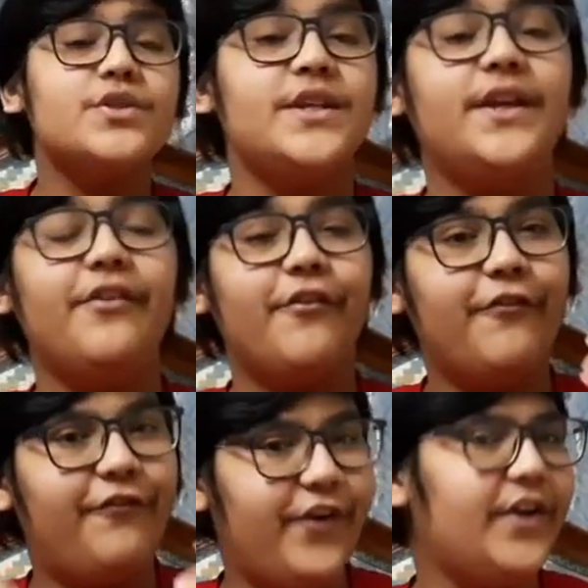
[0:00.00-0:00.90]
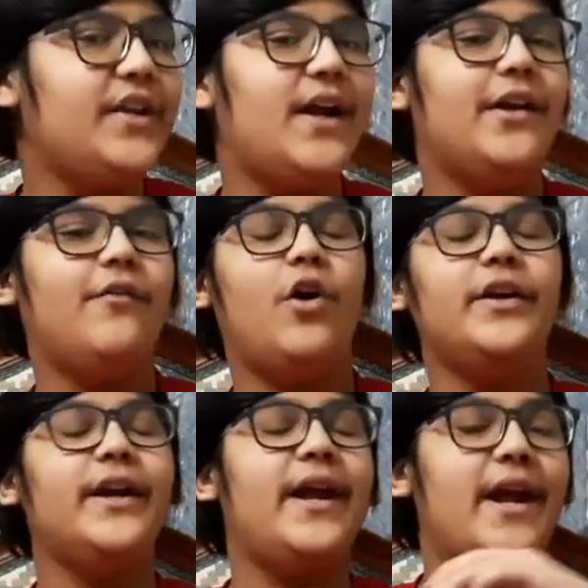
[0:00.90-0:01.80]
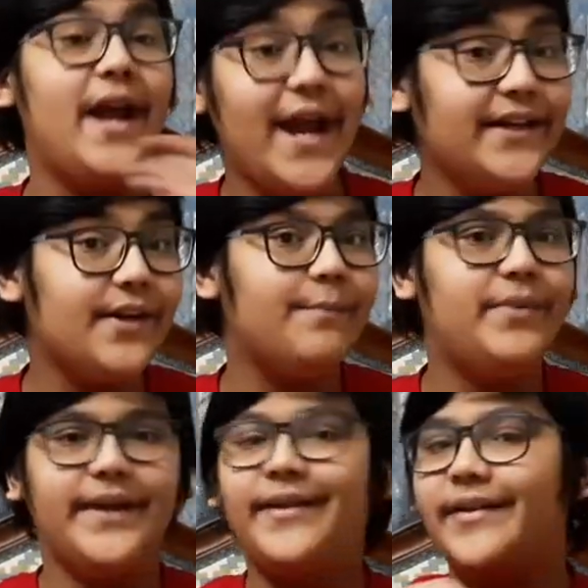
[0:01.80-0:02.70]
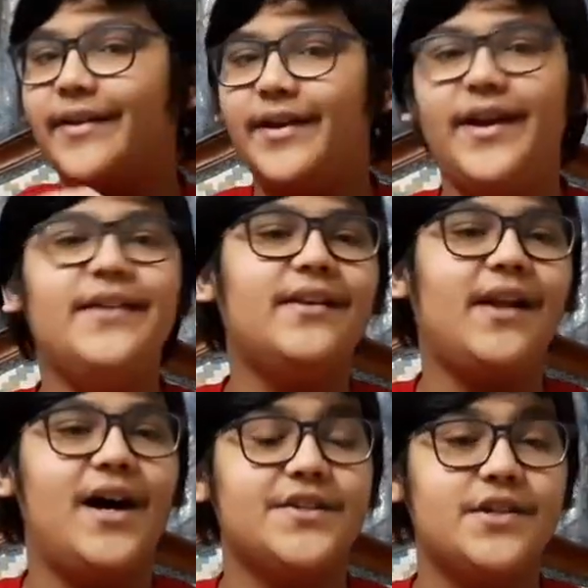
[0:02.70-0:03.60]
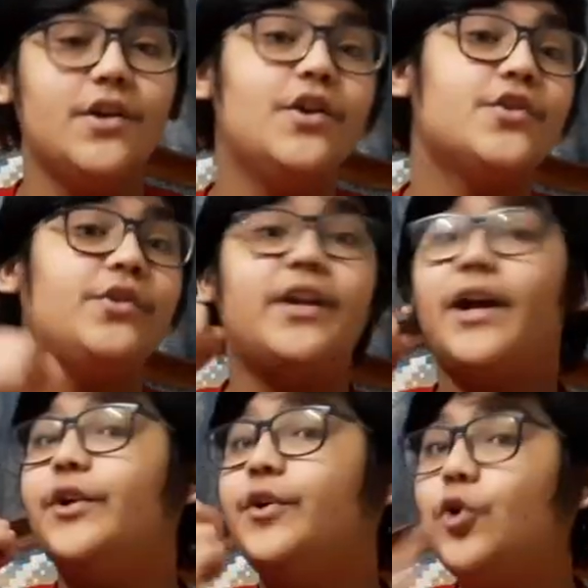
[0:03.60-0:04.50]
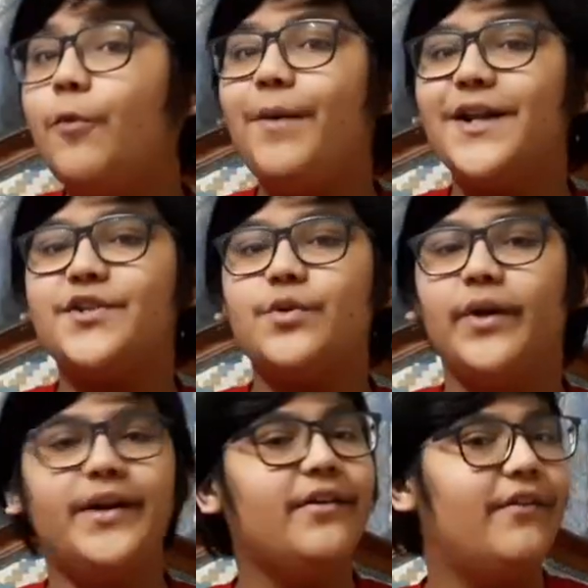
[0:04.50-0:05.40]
see where the Elder Wand ended up being in the last. So there are two parts to it.